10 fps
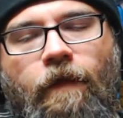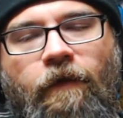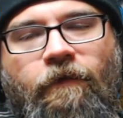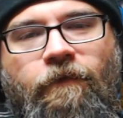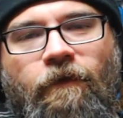
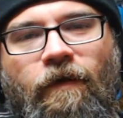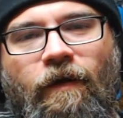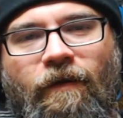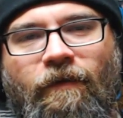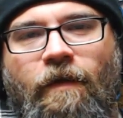Thanks for
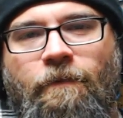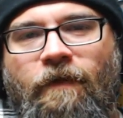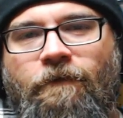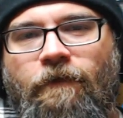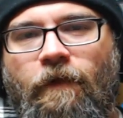uh, letting
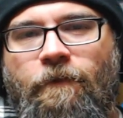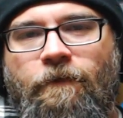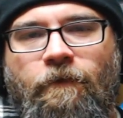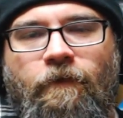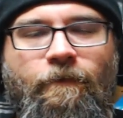me flip
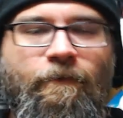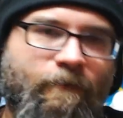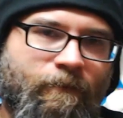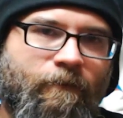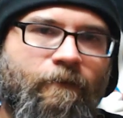through them,
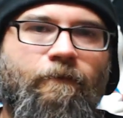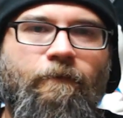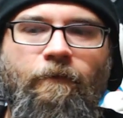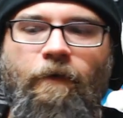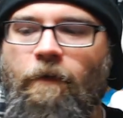
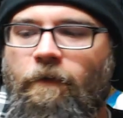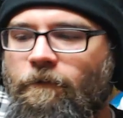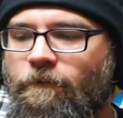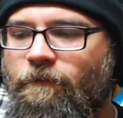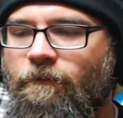go
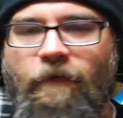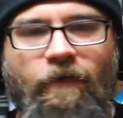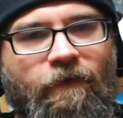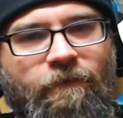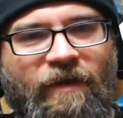
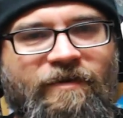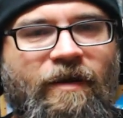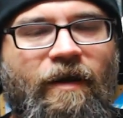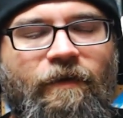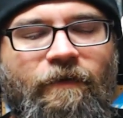relive my
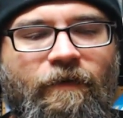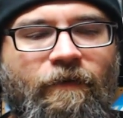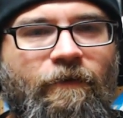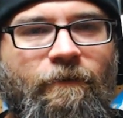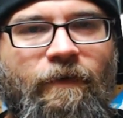childhood a
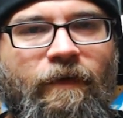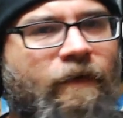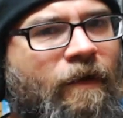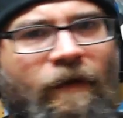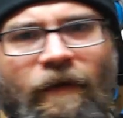little
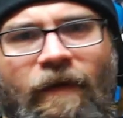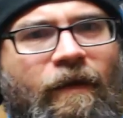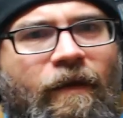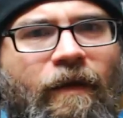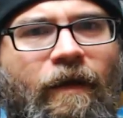bit,
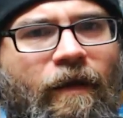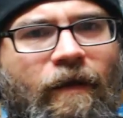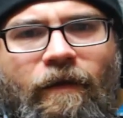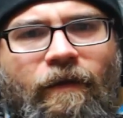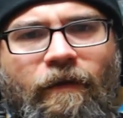
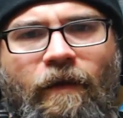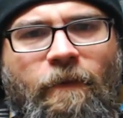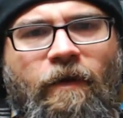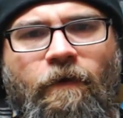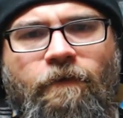and let
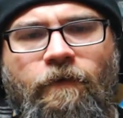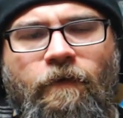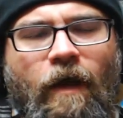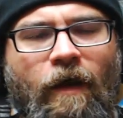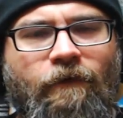me know if
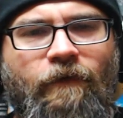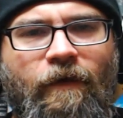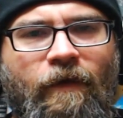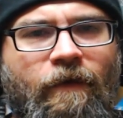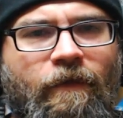you guys
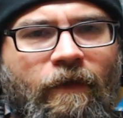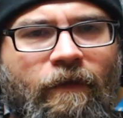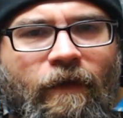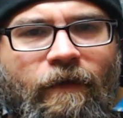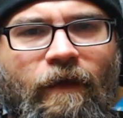had
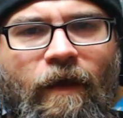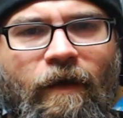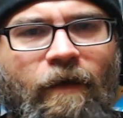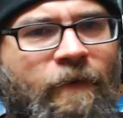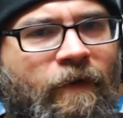anything like
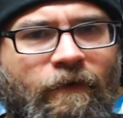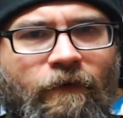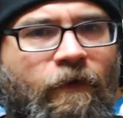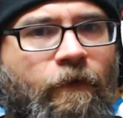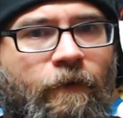that. I mean,
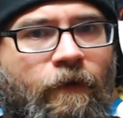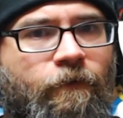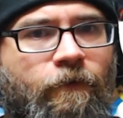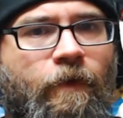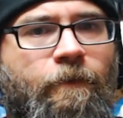does anyone
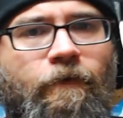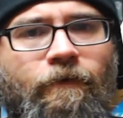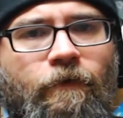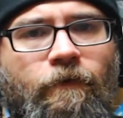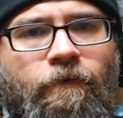else
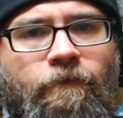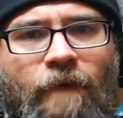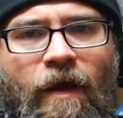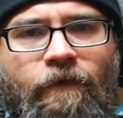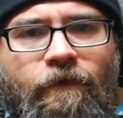remember Little
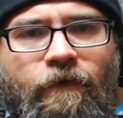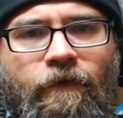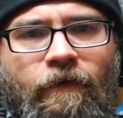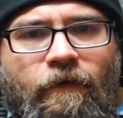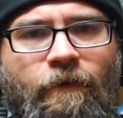
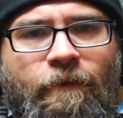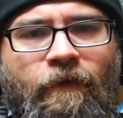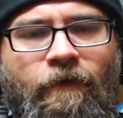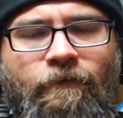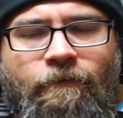Monster? I
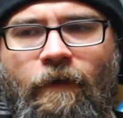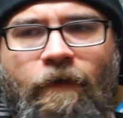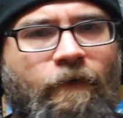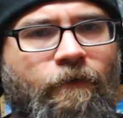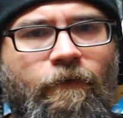mean,
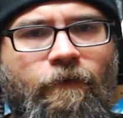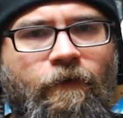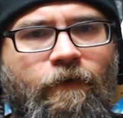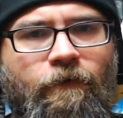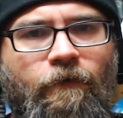I know Little
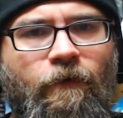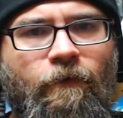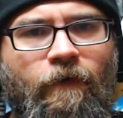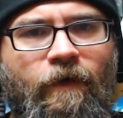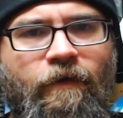Critter's all
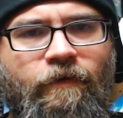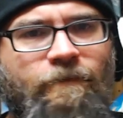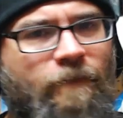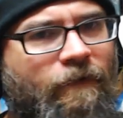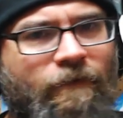the
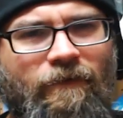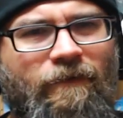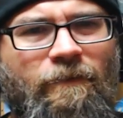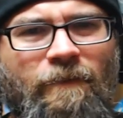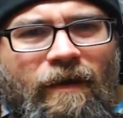rage, but
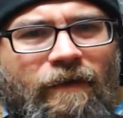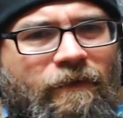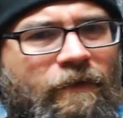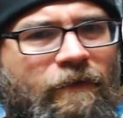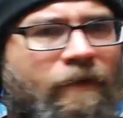Little
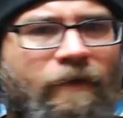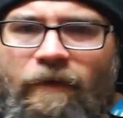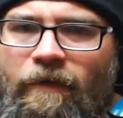Monster.